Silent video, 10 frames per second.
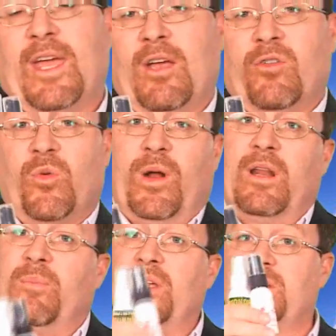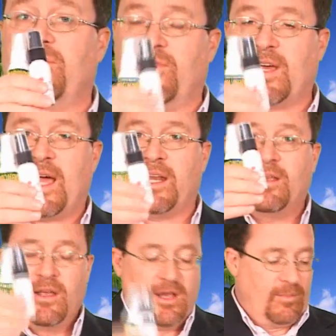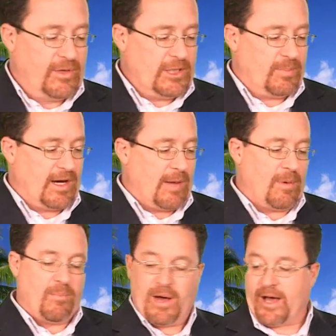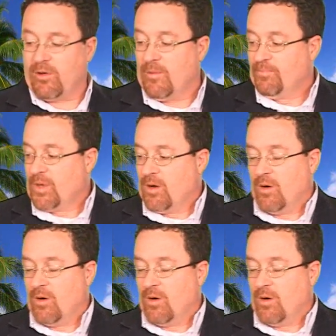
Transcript: hey, on your way to the beach, if you forgot it, please pick up a bottle